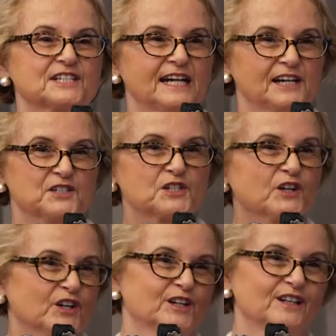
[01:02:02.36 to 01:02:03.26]
changed
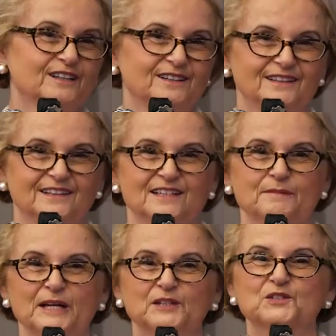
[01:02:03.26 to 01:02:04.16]
her,
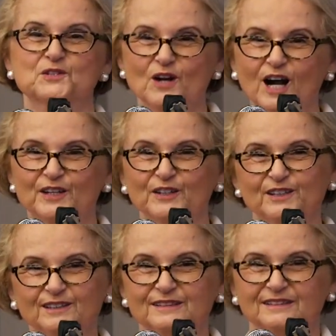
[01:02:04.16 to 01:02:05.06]
made her stronger.